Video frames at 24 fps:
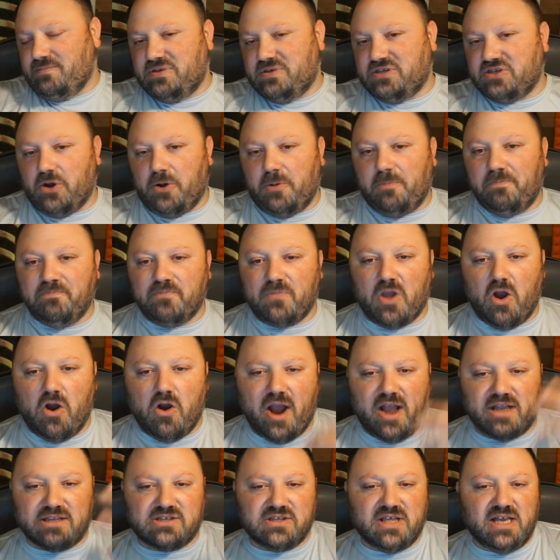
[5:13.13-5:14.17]
So, all
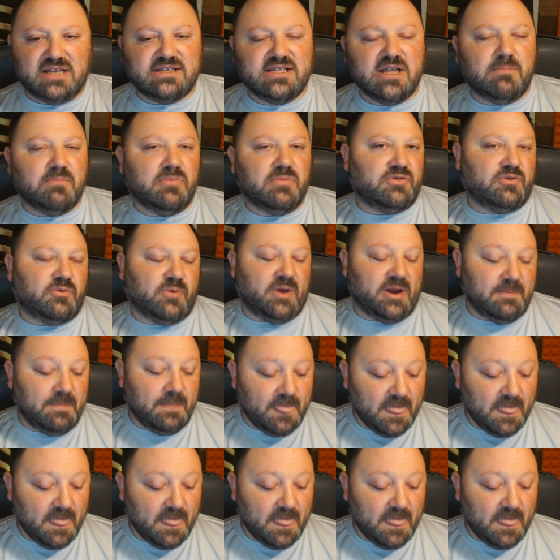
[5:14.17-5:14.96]
right, so that's number three.